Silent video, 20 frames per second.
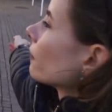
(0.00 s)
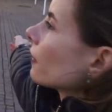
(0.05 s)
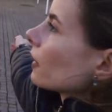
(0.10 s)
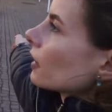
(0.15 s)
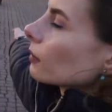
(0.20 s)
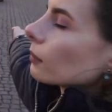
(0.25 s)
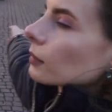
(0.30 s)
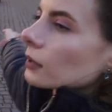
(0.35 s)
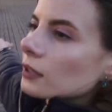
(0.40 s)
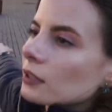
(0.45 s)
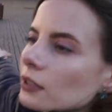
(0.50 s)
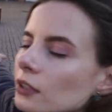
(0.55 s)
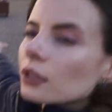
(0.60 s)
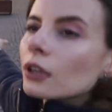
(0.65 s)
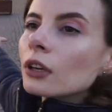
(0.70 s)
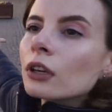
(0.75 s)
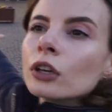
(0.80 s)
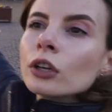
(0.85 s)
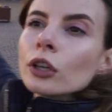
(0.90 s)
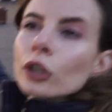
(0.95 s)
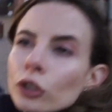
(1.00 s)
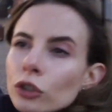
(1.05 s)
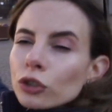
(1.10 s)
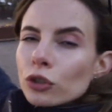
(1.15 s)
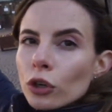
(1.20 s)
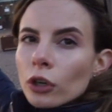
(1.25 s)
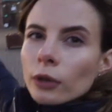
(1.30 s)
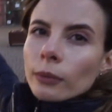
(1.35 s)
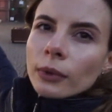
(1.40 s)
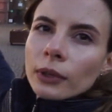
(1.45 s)
famous
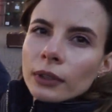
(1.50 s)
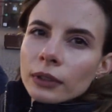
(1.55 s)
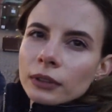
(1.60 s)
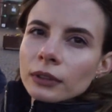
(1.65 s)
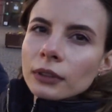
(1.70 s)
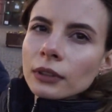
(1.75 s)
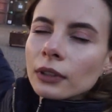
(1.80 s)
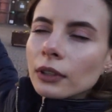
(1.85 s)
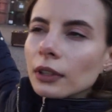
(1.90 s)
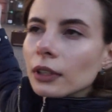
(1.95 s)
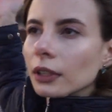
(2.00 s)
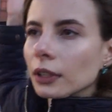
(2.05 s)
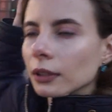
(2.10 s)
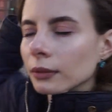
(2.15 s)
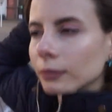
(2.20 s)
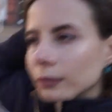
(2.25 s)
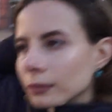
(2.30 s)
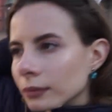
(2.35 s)
German uh,